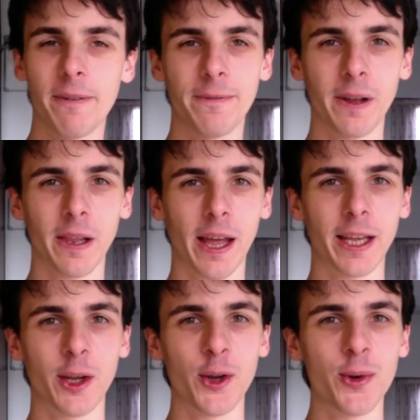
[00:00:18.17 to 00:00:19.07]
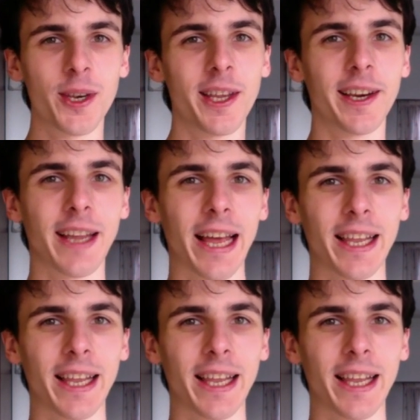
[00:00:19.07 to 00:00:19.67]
feel like you needed